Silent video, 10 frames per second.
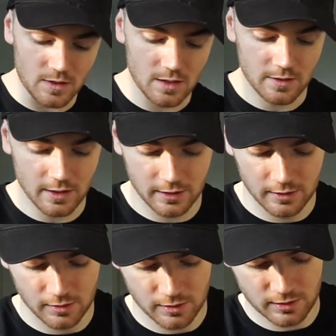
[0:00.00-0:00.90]
And
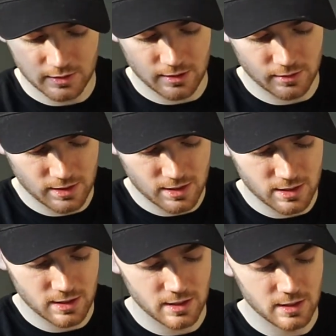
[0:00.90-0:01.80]
then down
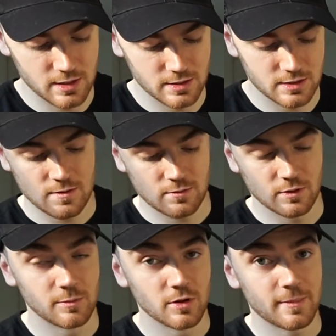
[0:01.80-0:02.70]
here is where
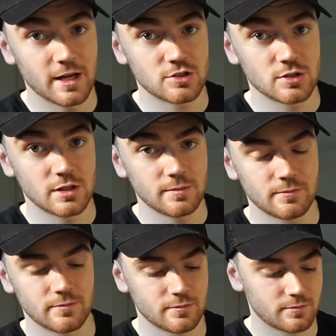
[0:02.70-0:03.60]
you put the battery.
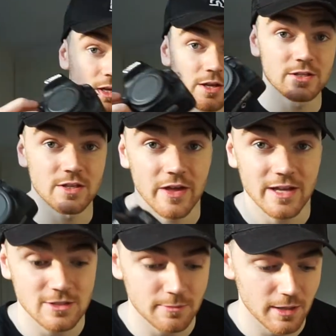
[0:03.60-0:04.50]
So that
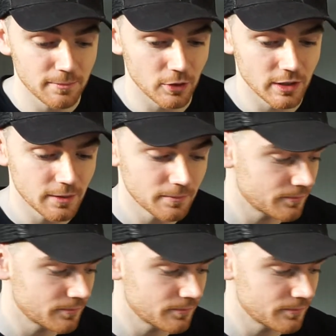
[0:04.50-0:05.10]
is the main body.